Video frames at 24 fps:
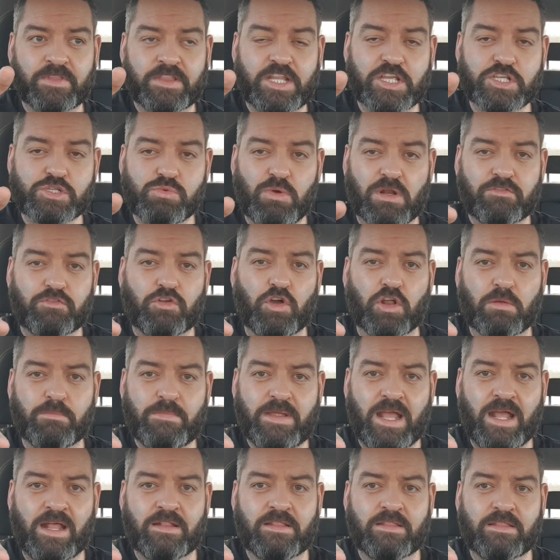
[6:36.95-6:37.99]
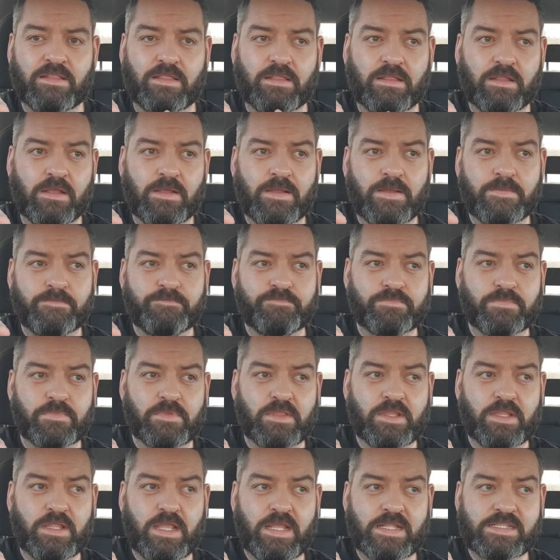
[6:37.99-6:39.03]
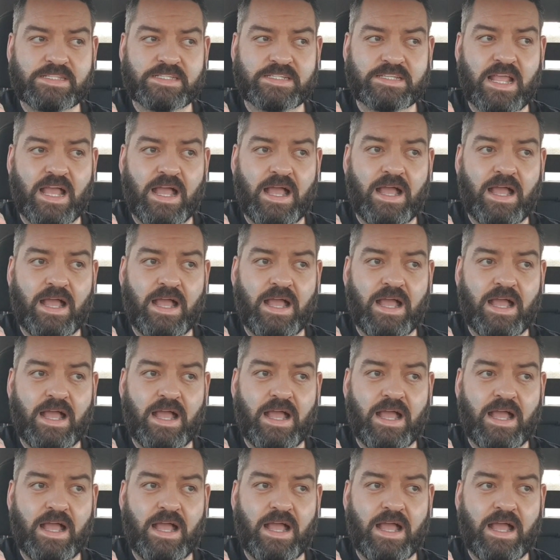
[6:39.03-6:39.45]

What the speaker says: This one I've got on my hand, it's